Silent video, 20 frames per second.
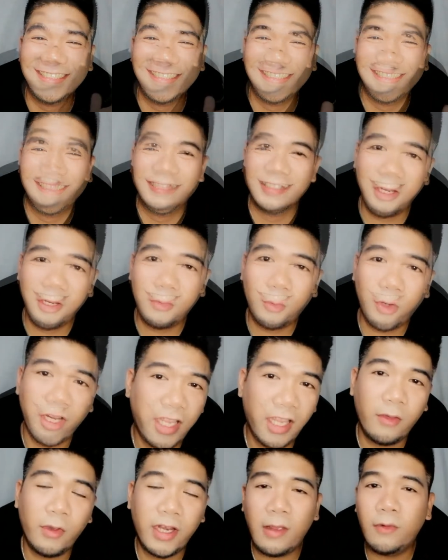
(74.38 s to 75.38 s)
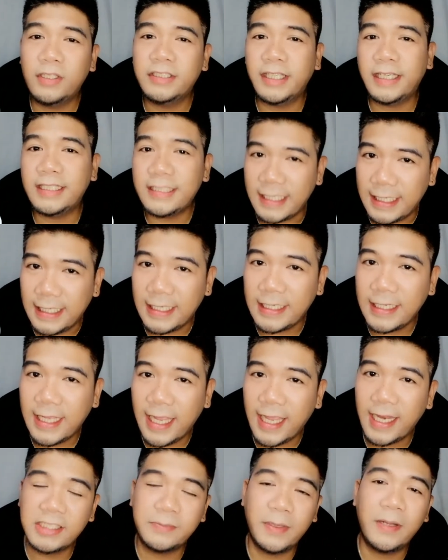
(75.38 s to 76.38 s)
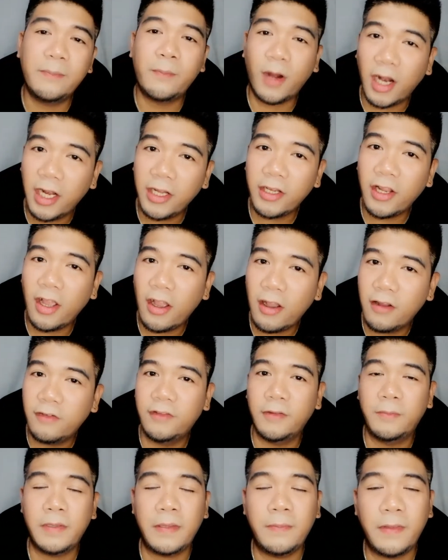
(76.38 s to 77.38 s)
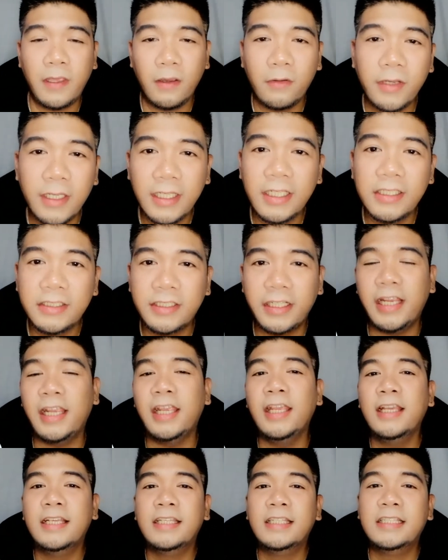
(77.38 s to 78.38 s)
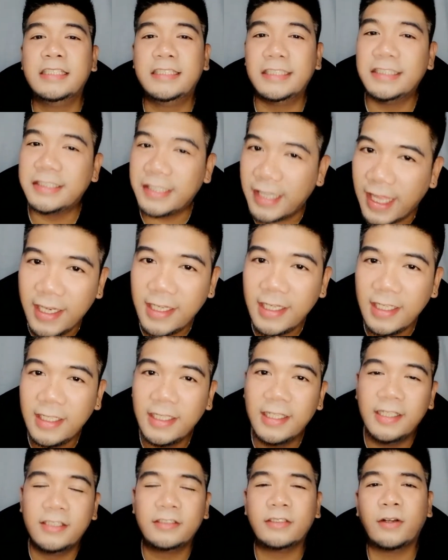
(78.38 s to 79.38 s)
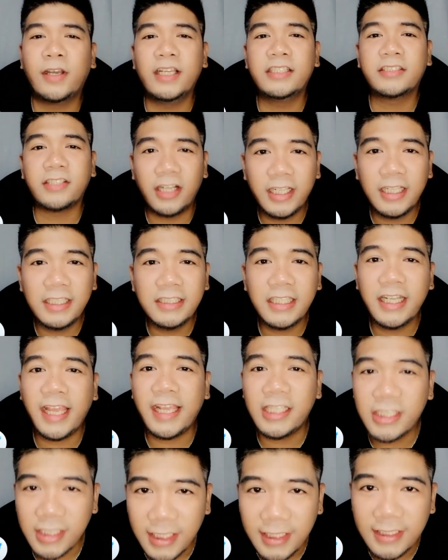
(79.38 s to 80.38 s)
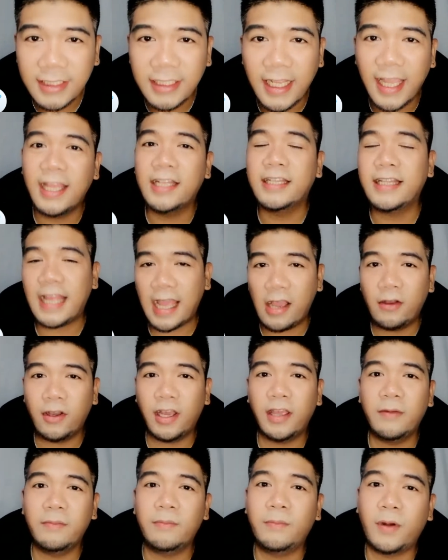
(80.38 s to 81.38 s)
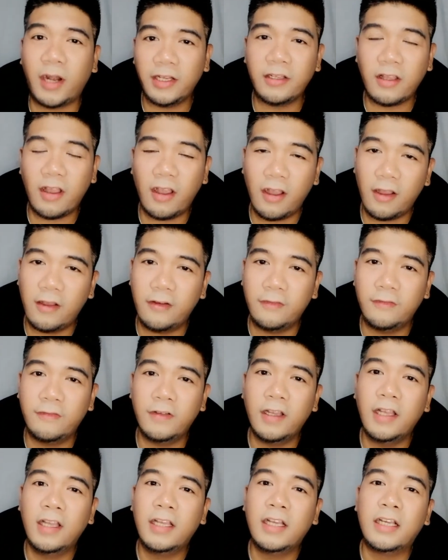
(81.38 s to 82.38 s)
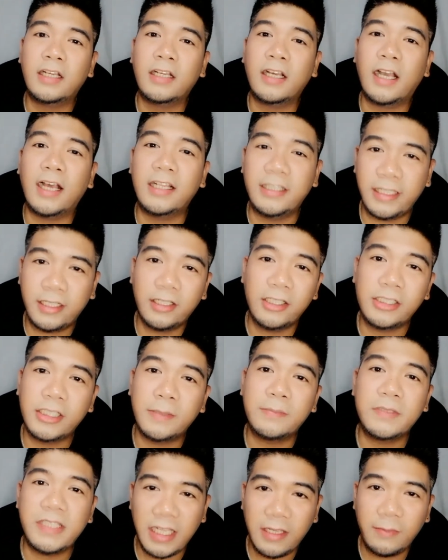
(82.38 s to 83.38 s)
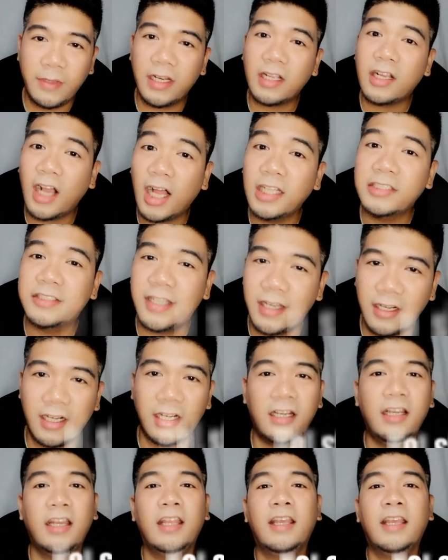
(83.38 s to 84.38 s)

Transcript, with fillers: I started working when I was eighteen and I've been part of the B P O industry since then. So I started as an agent and now I'm part of a leadership team in a call center